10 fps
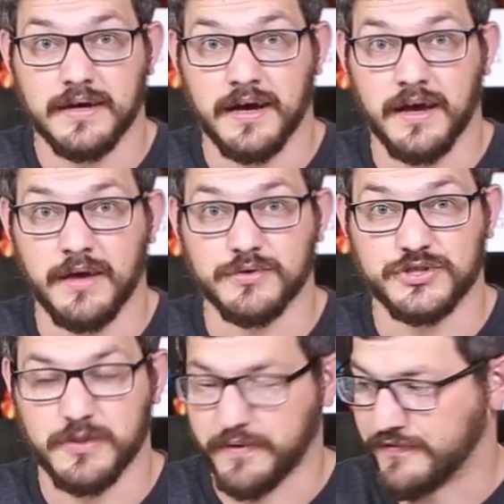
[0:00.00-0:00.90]
It was
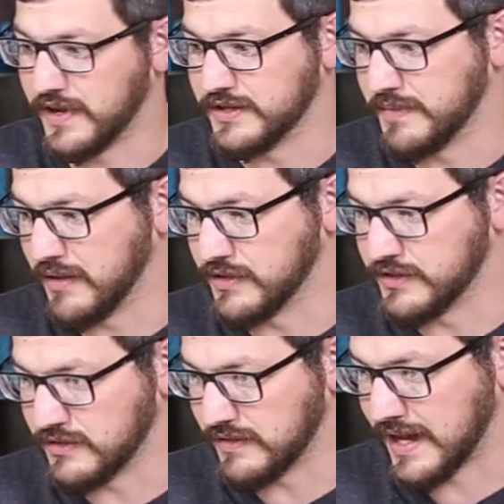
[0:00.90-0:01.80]
super fun to be able to
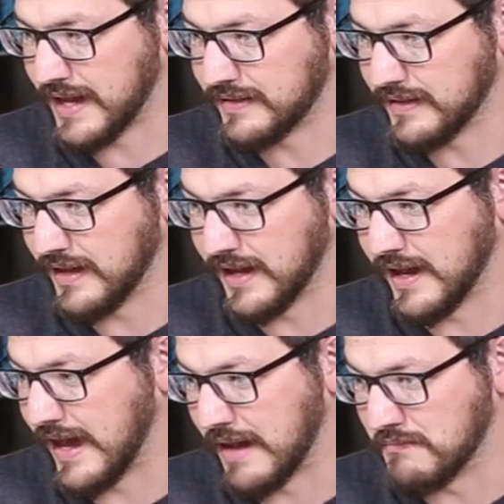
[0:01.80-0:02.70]
do that
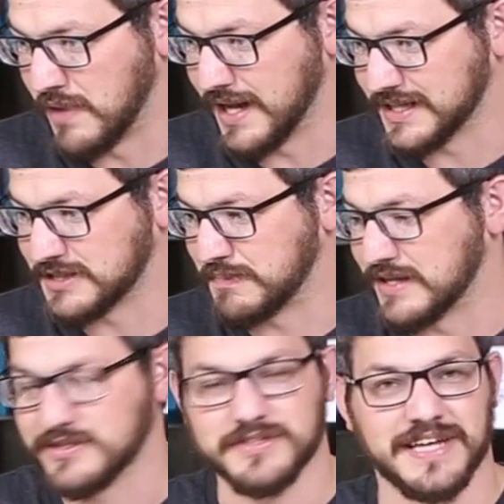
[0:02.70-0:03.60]
at my
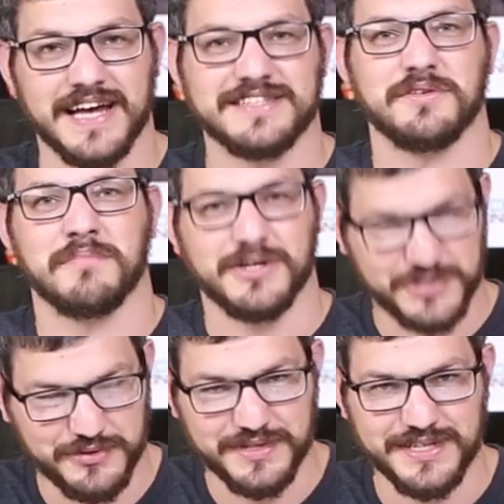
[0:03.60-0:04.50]
expense, because I accidentally bought
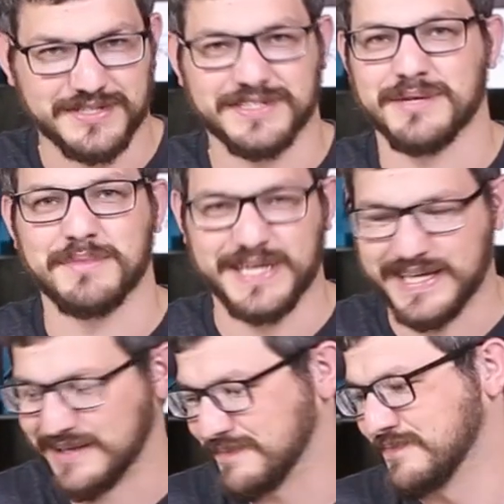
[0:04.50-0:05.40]
2 of these because I'm an
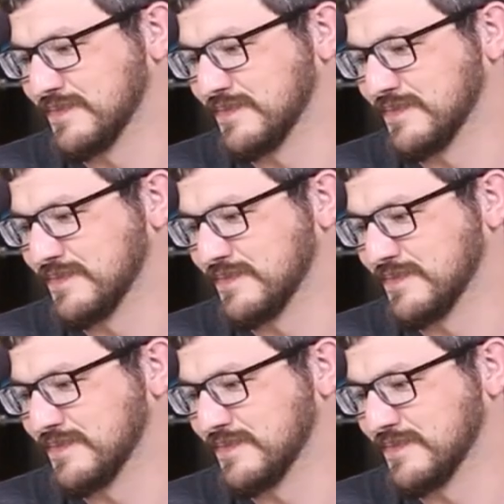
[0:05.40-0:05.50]
idiot.